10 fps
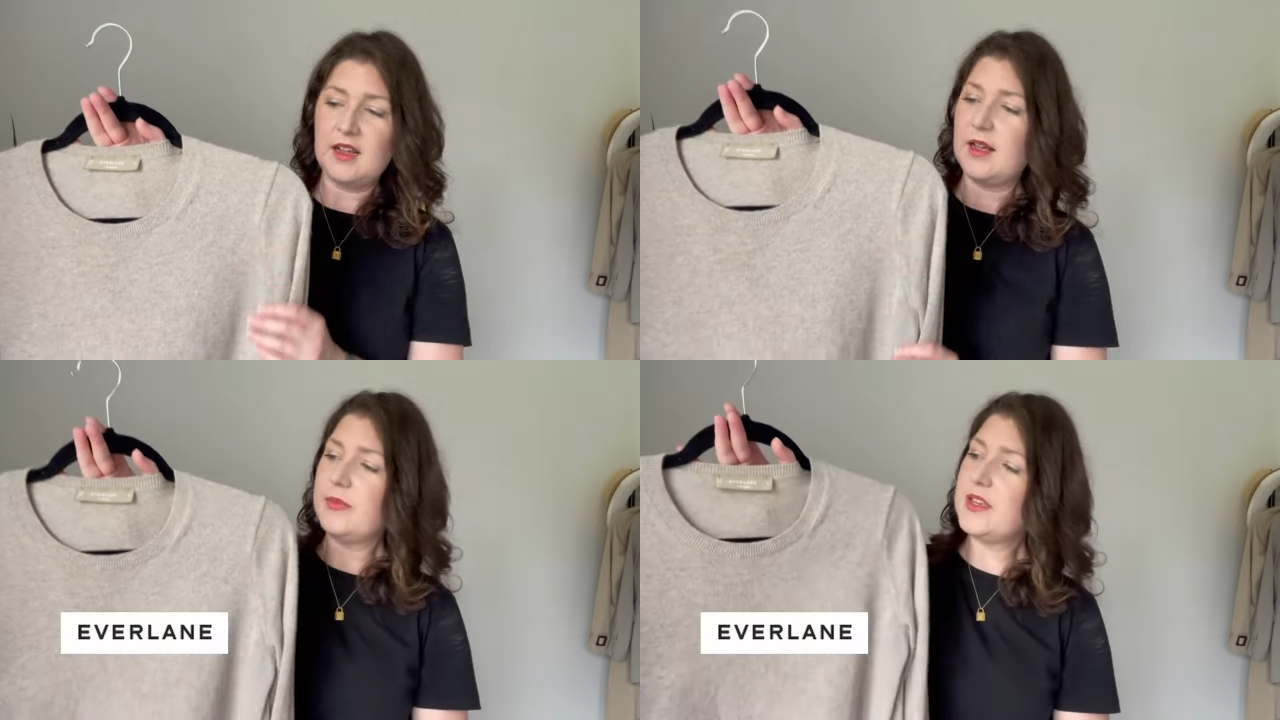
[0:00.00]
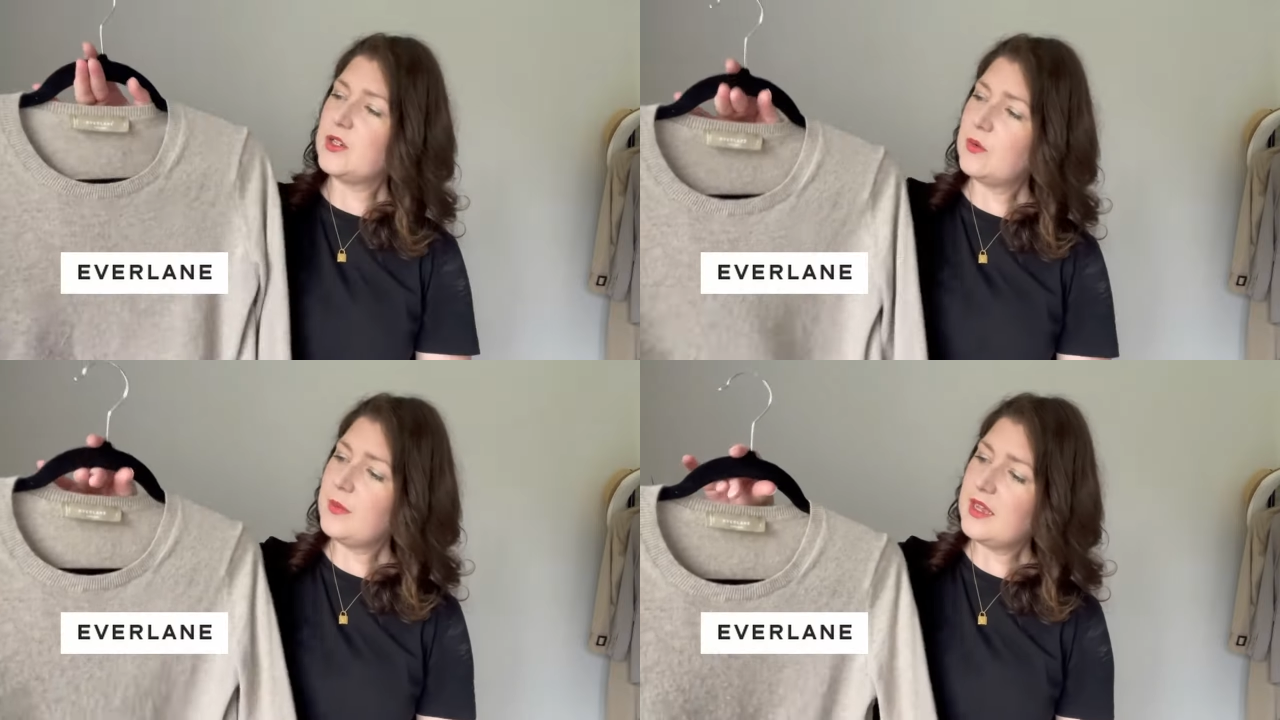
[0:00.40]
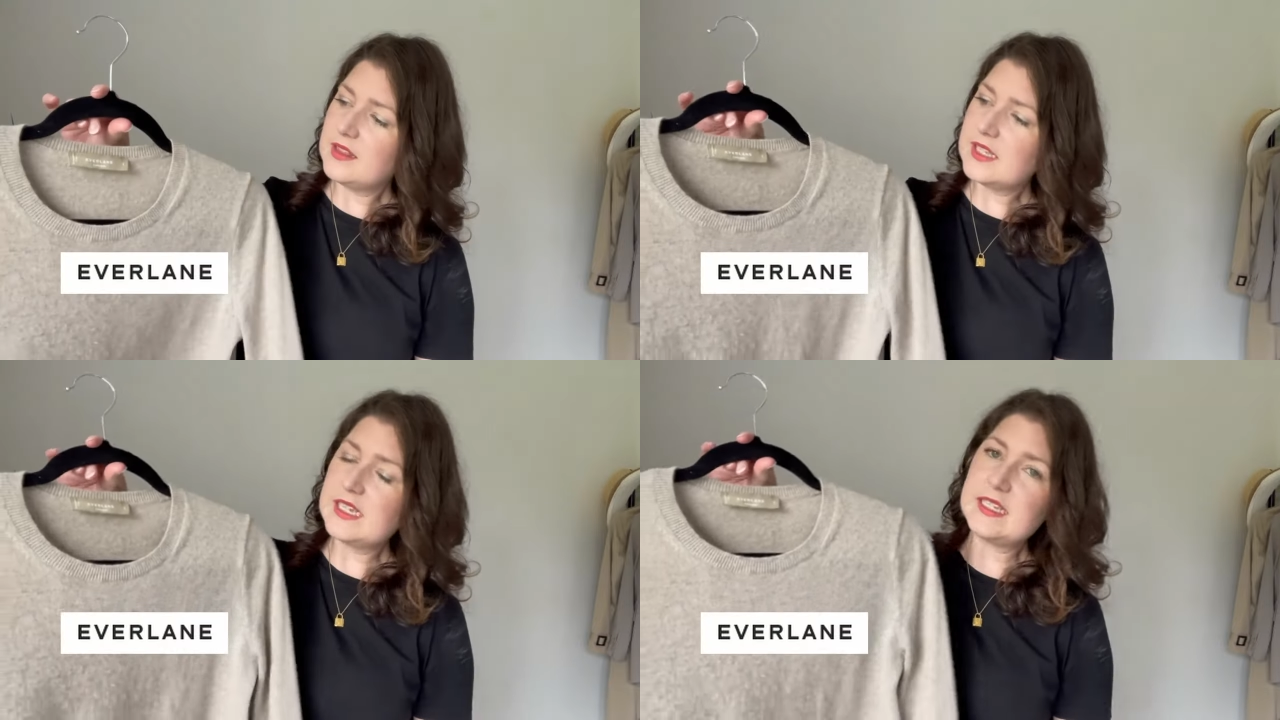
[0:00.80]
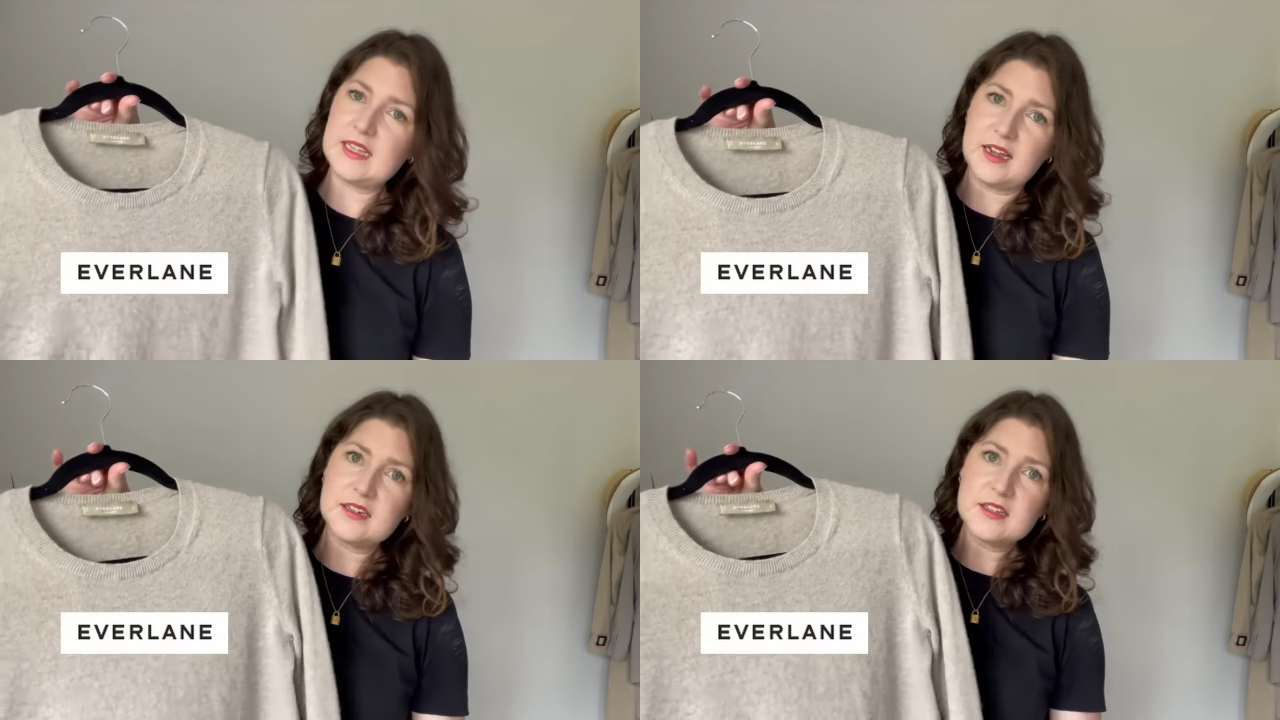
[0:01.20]
and um, they don't make this
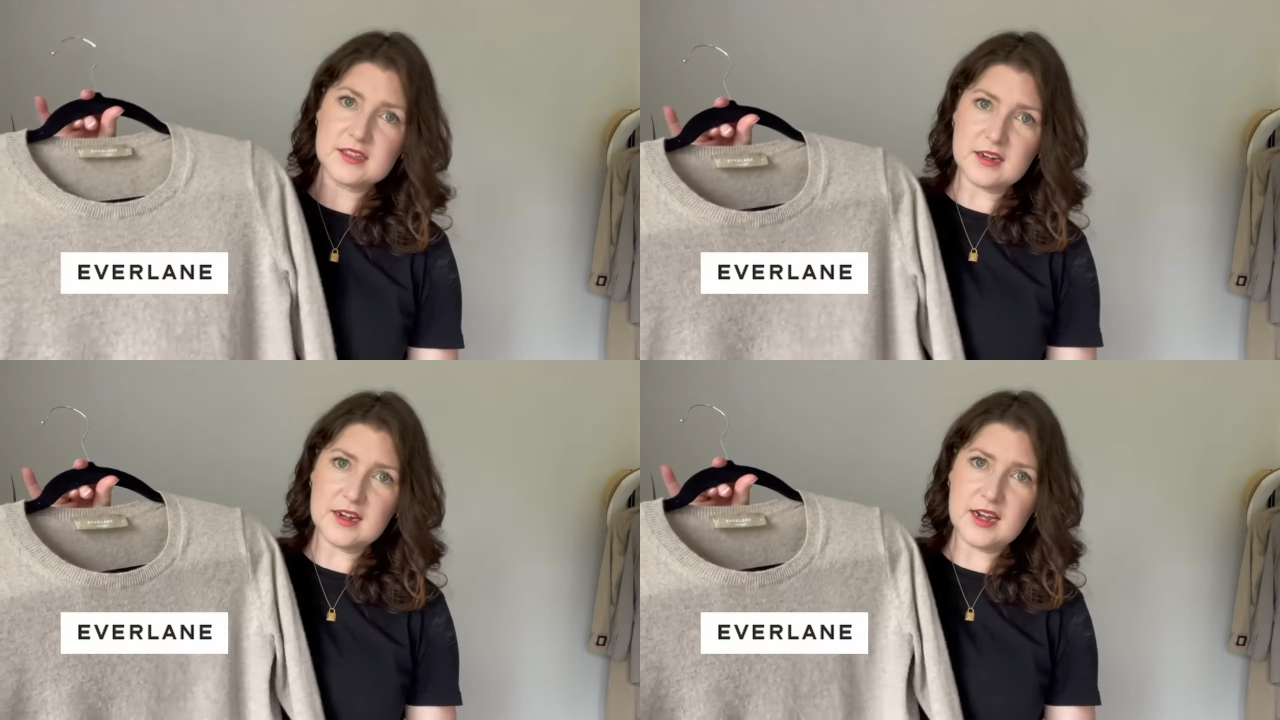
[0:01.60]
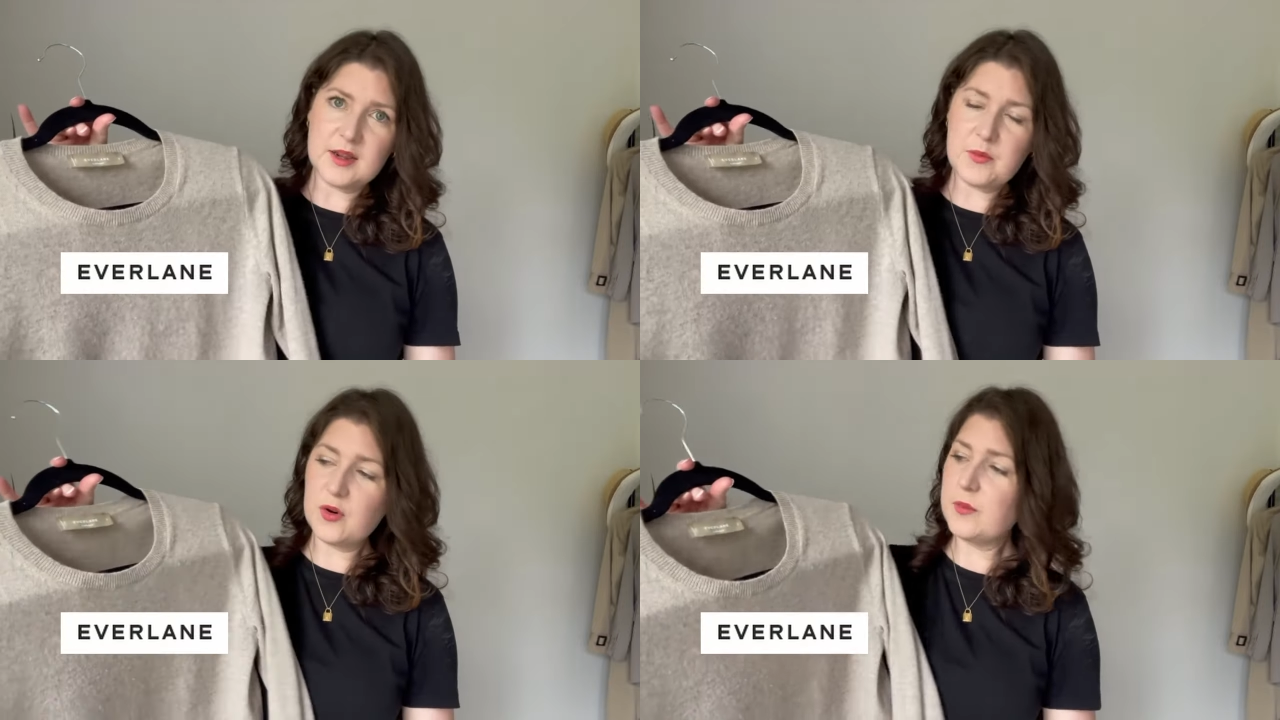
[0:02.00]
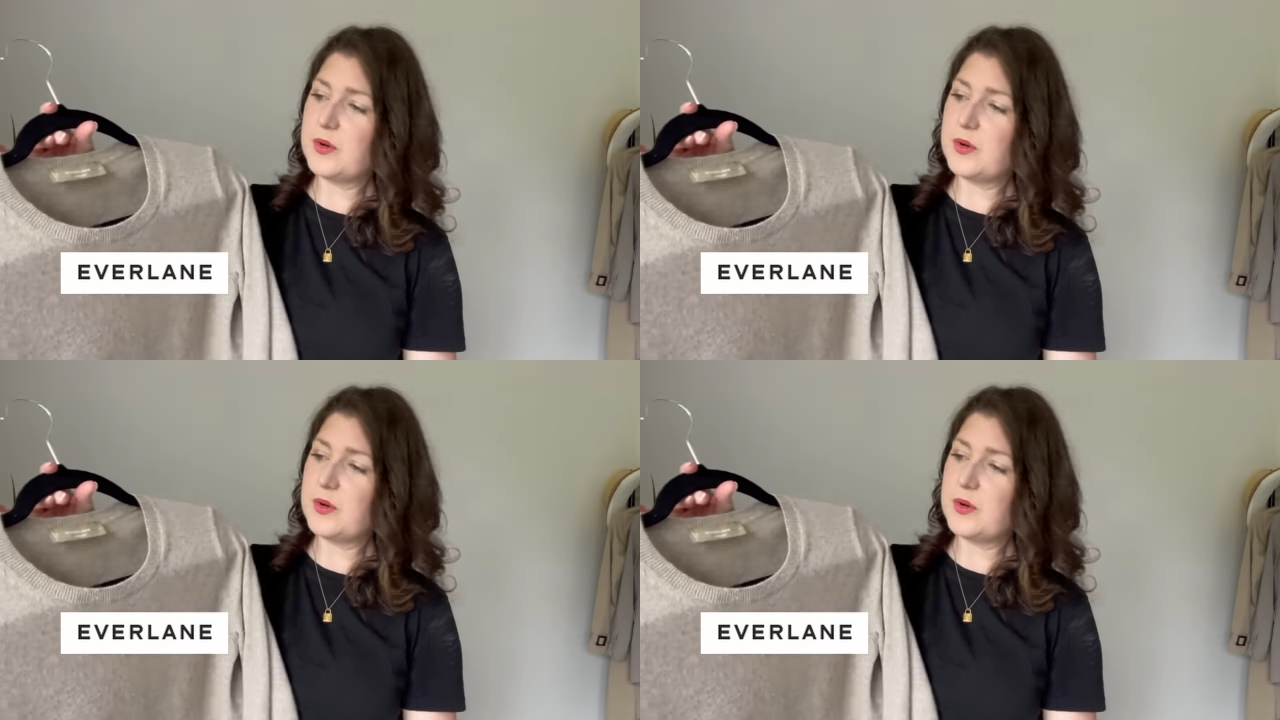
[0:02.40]
exact style anymore,